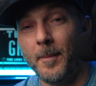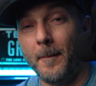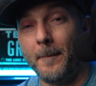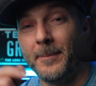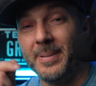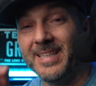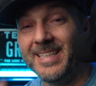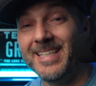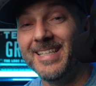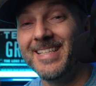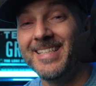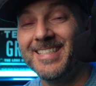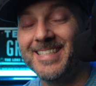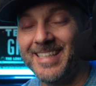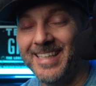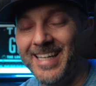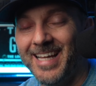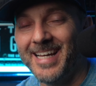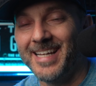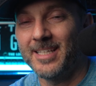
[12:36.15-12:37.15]
Please
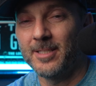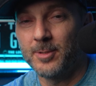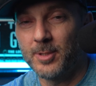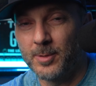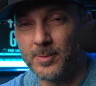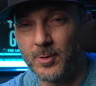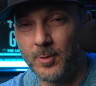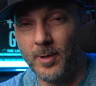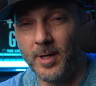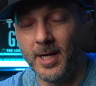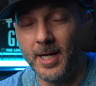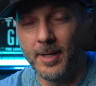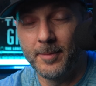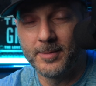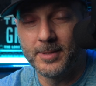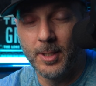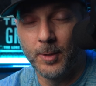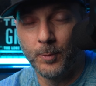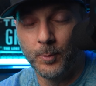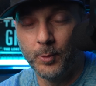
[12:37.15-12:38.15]
like and subscribe
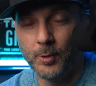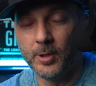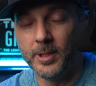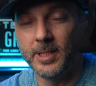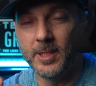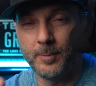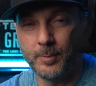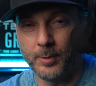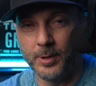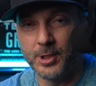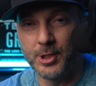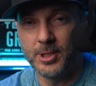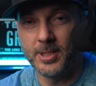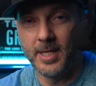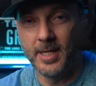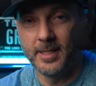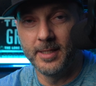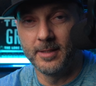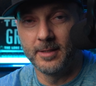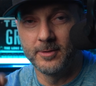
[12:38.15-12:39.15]
because I really
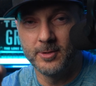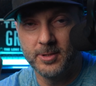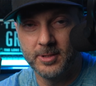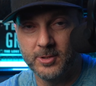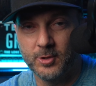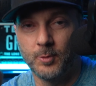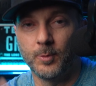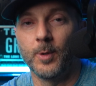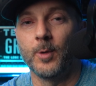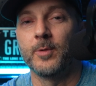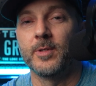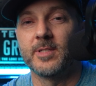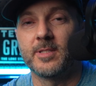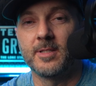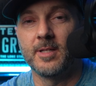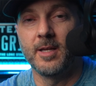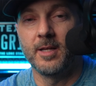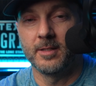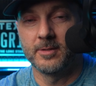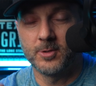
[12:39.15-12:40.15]
appreciate it. Let's just grow this
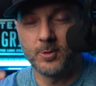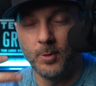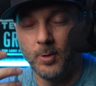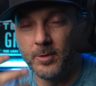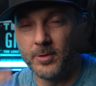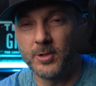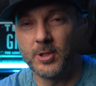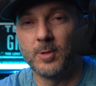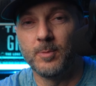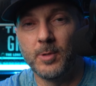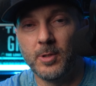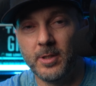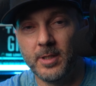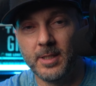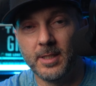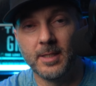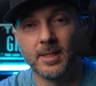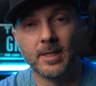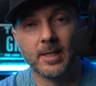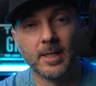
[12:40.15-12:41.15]
thing. Let's grow this
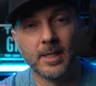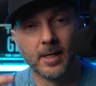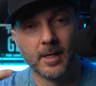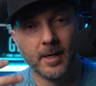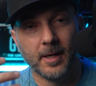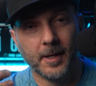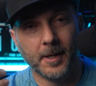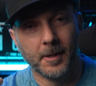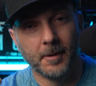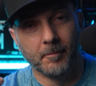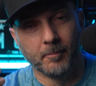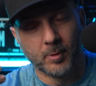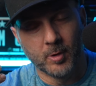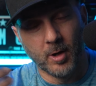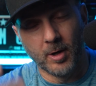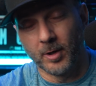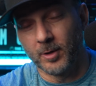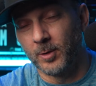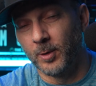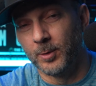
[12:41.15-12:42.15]
community,
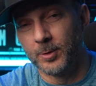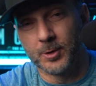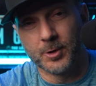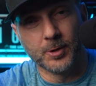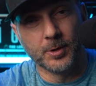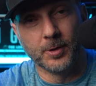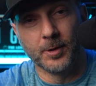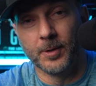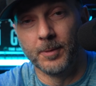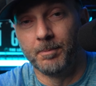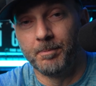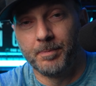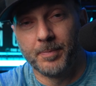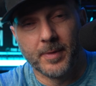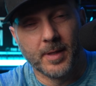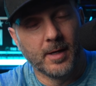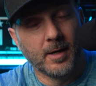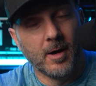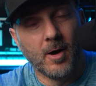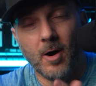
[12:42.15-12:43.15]
car culture,
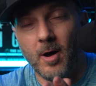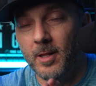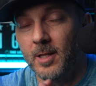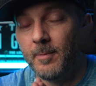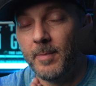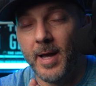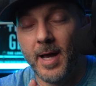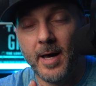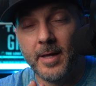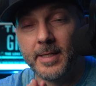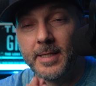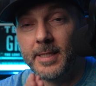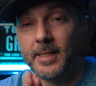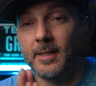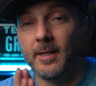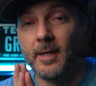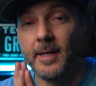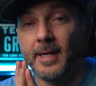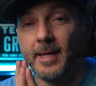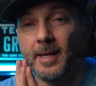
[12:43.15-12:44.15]
all about it,
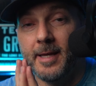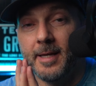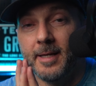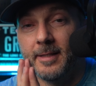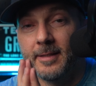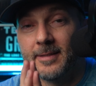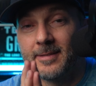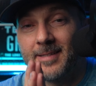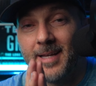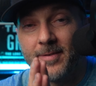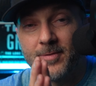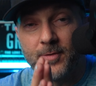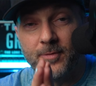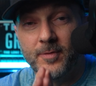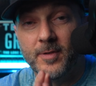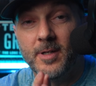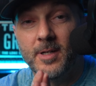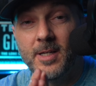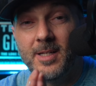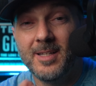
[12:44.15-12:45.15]
and let's have some
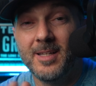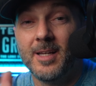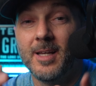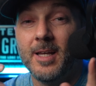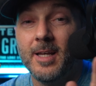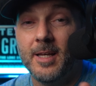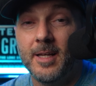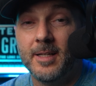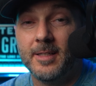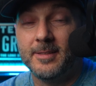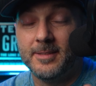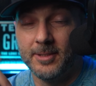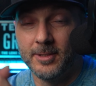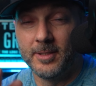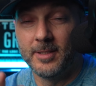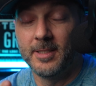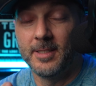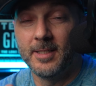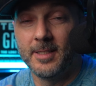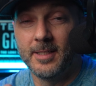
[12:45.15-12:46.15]
fun.
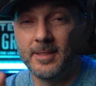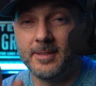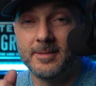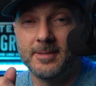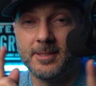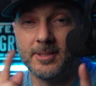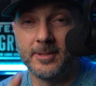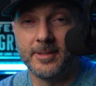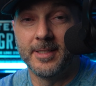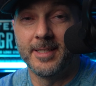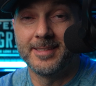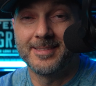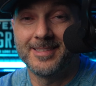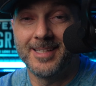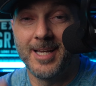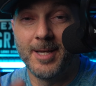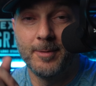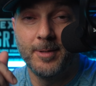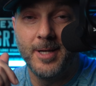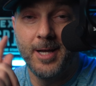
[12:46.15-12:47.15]
Till then, till next
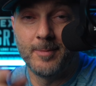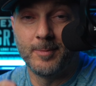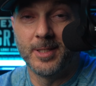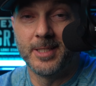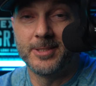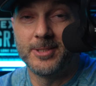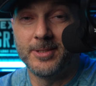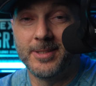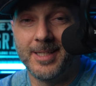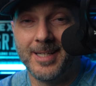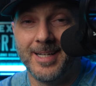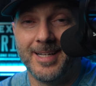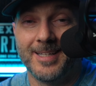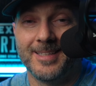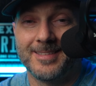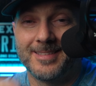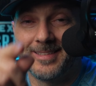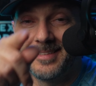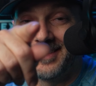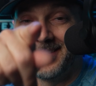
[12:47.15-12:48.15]
time, God bless you
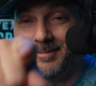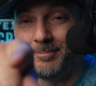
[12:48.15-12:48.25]
guys.